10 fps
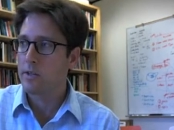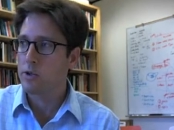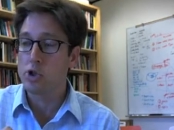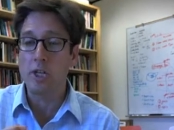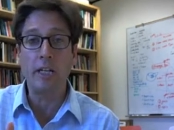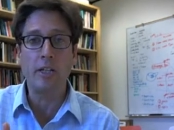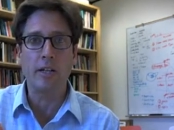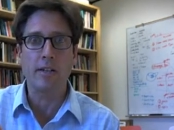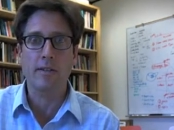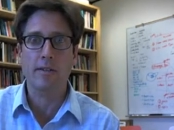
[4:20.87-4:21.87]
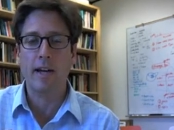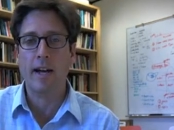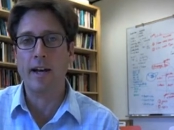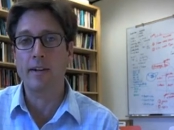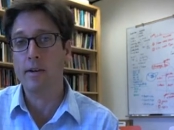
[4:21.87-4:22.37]
genius
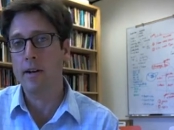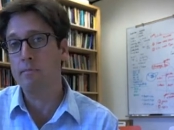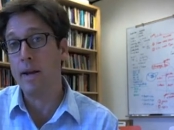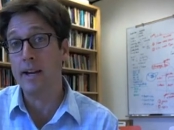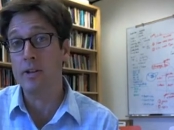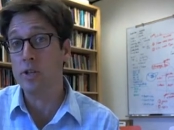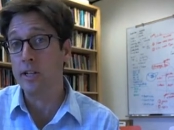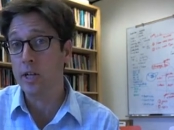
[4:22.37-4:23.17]
at managing